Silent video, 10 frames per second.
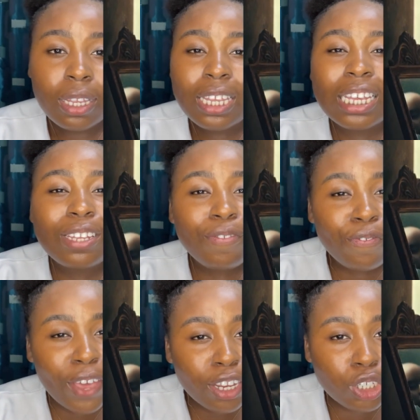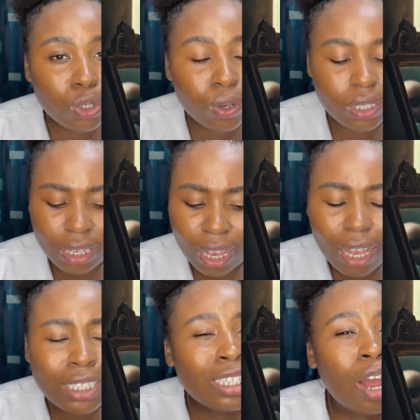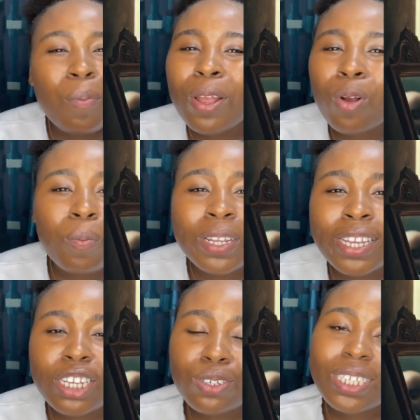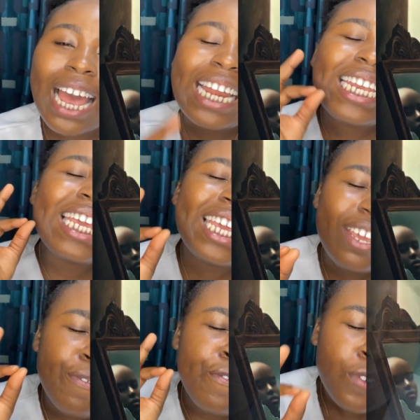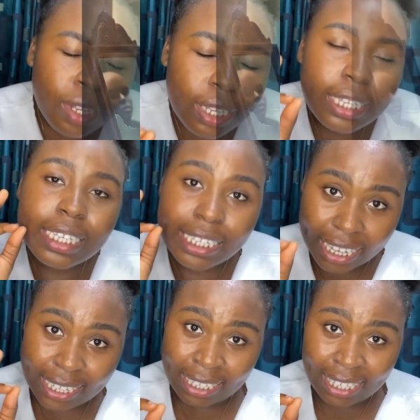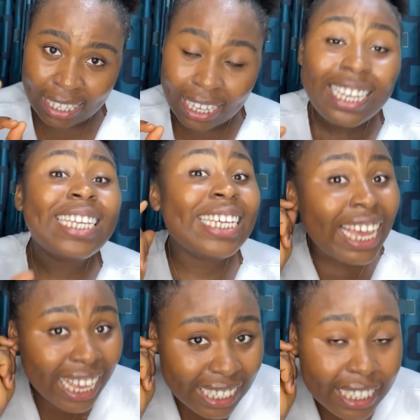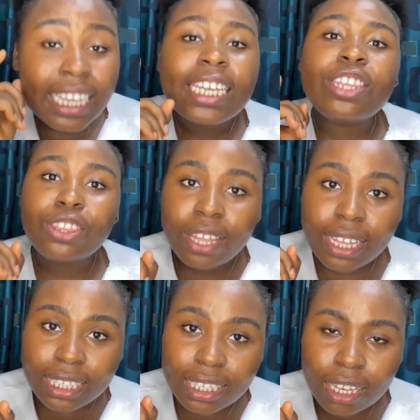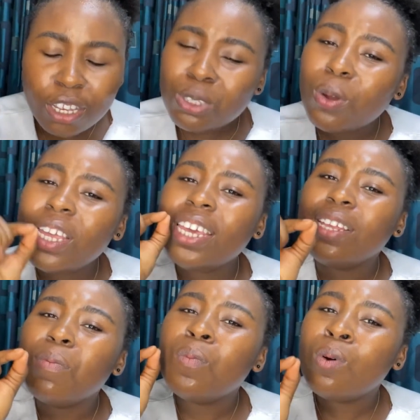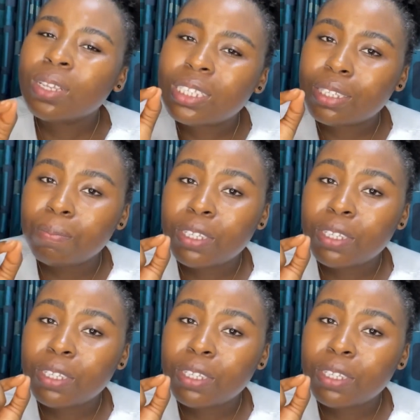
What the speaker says: infections, childbirth complications, and even death. Yes, death. So it must be